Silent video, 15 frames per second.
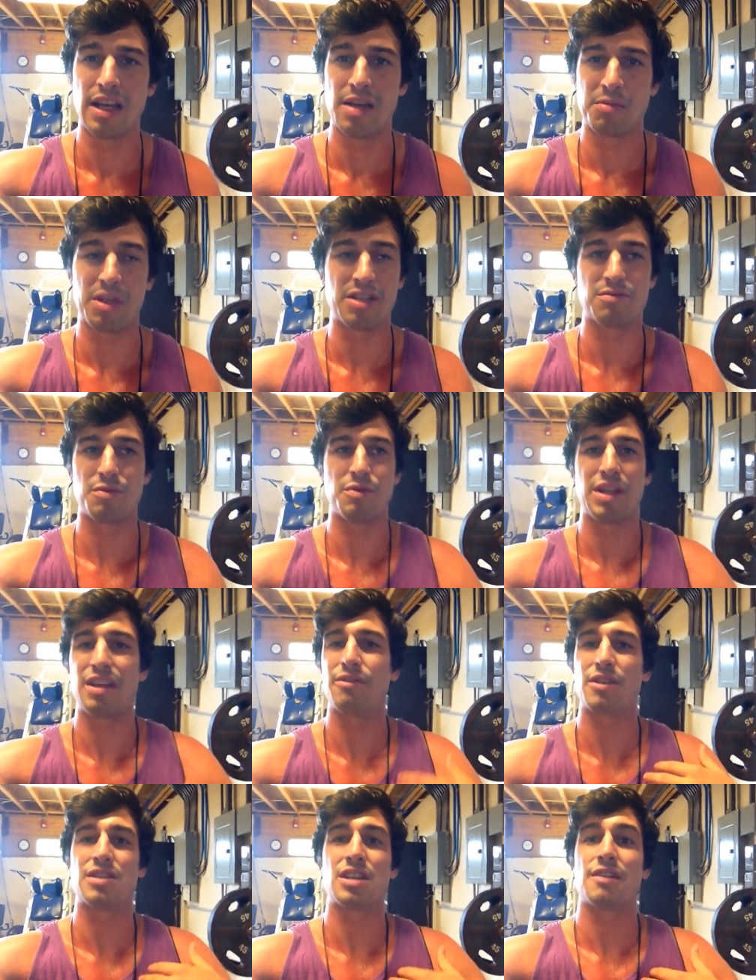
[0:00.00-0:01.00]
Because when we
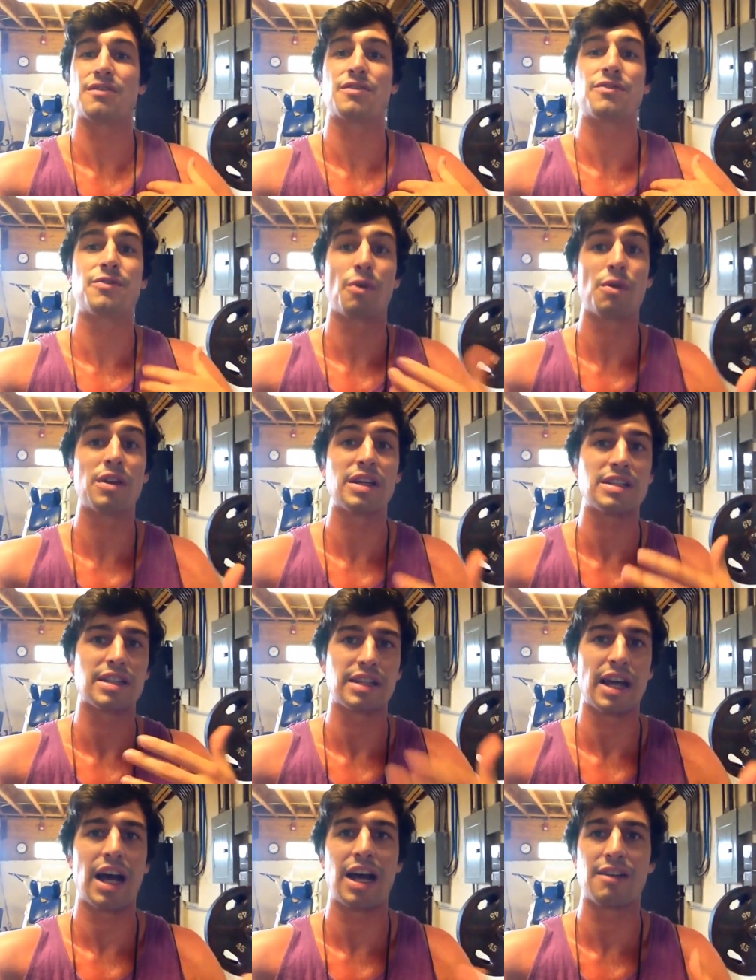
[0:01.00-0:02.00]
give ourselves fully to
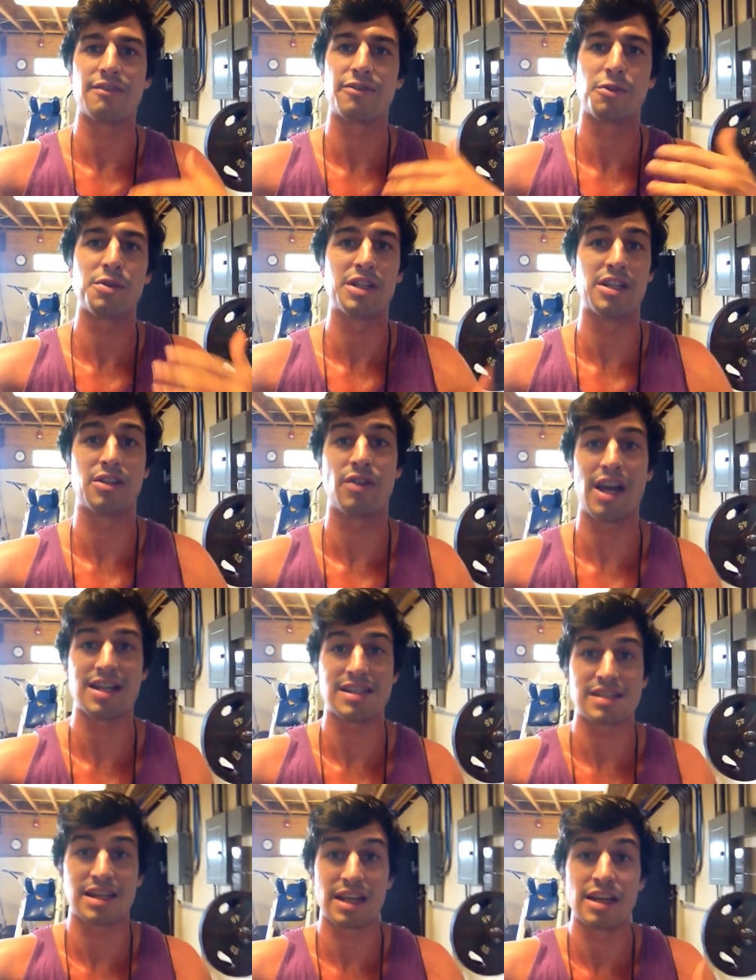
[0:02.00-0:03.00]
God and fully to
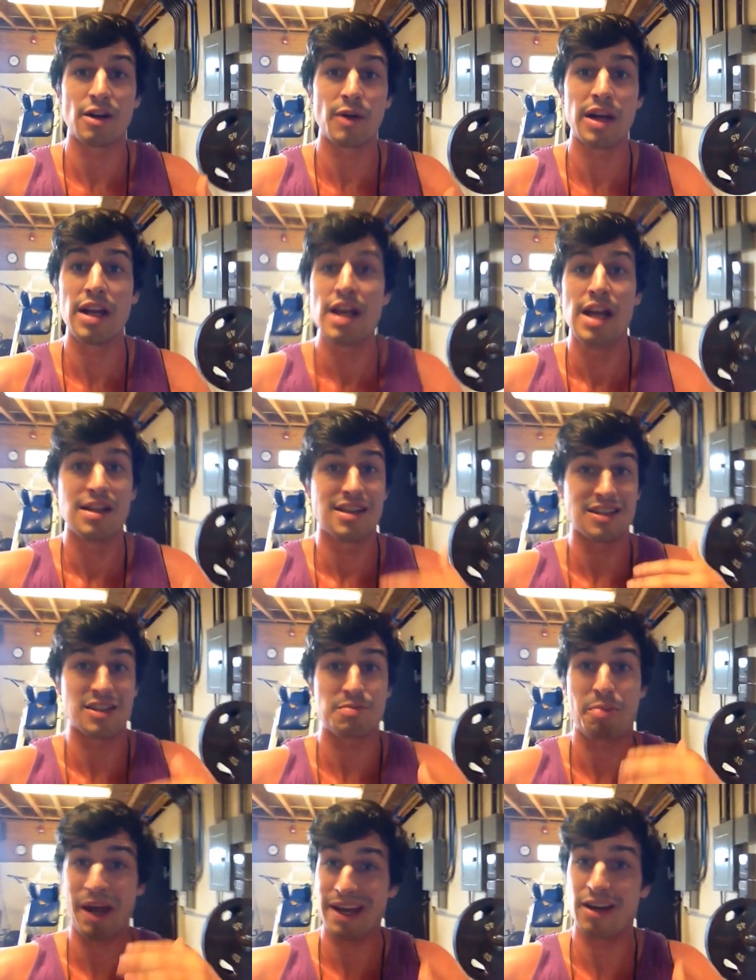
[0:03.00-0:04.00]
Christ and say, you know what,
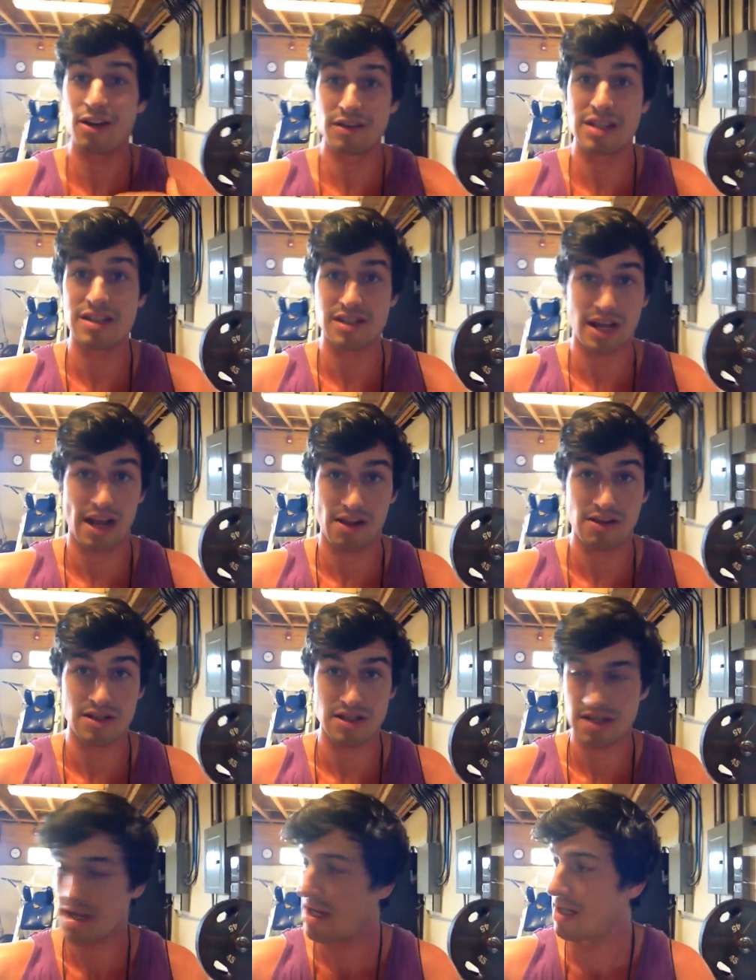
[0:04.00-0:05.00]
despite all these
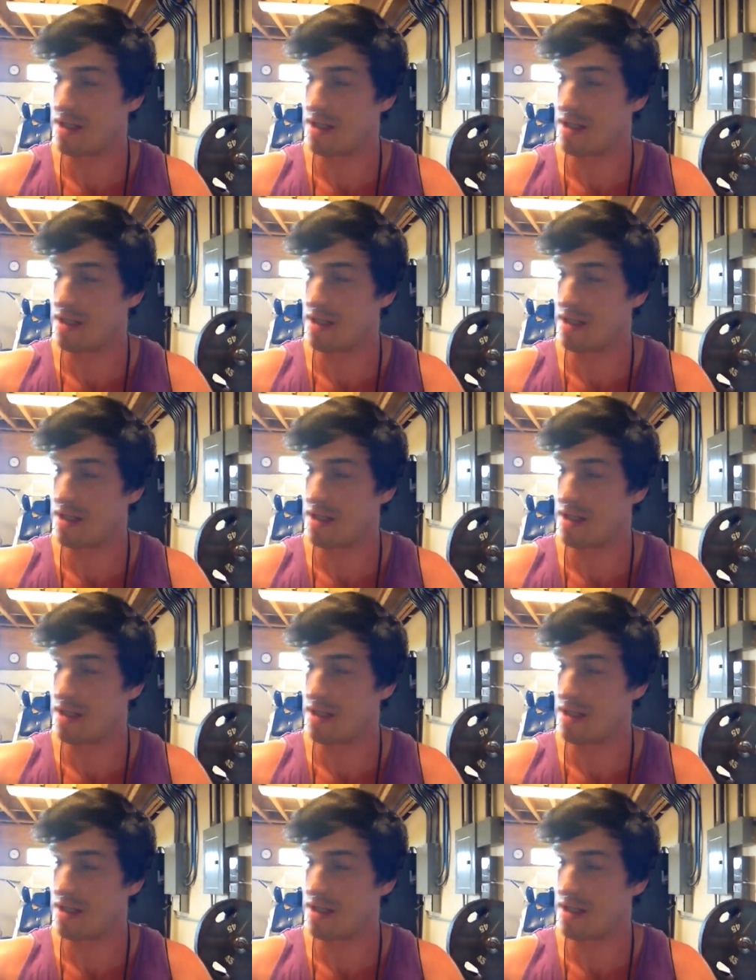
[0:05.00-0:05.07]
challenges,